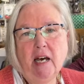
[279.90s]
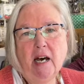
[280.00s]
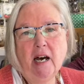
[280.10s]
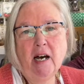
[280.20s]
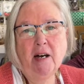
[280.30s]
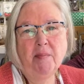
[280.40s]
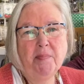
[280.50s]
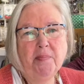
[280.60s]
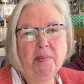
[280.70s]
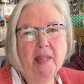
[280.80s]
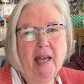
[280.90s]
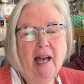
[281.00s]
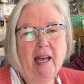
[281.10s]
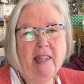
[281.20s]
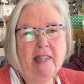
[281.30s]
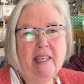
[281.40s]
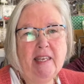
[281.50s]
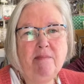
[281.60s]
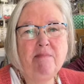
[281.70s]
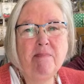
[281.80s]

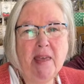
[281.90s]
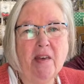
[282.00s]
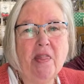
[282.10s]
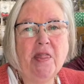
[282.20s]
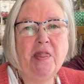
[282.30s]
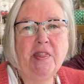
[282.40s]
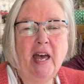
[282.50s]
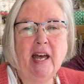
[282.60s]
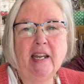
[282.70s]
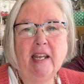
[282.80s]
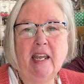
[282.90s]
the myth that